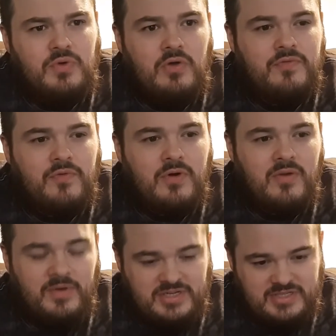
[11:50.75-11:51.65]
Roll for
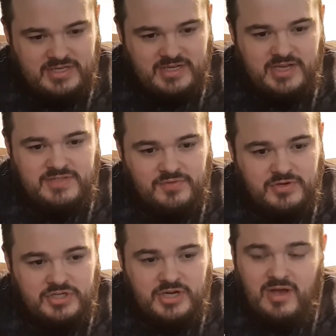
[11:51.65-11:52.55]
it, which is the dice
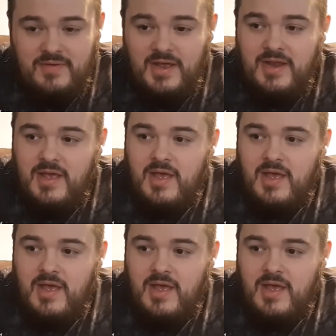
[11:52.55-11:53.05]
version of it.